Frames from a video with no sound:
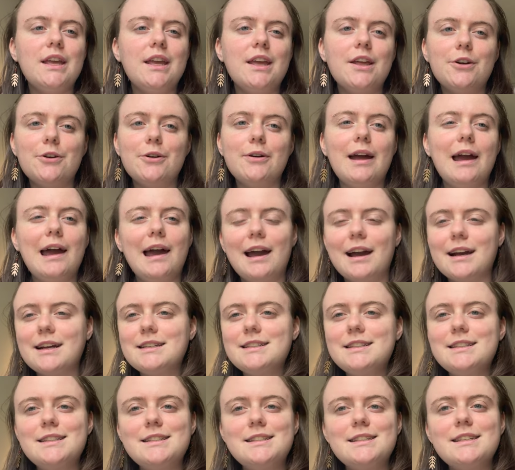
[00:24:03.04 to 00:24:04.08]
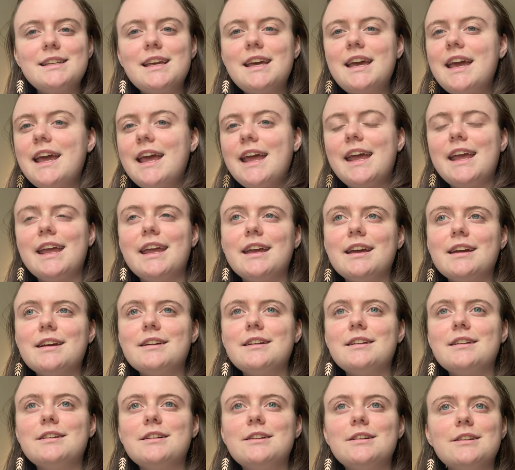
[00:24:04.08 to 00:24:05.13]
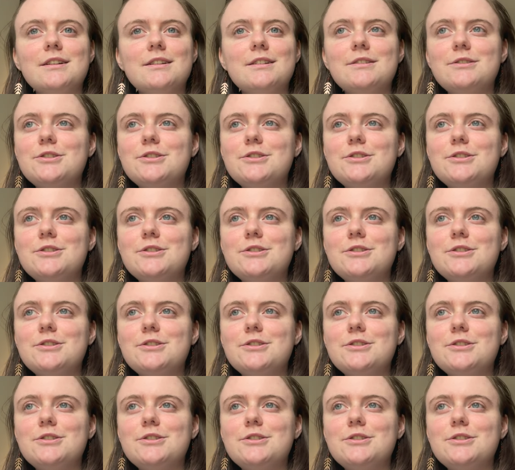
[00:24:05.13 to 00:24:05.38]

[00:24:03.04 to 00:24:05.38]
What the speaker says: interacts and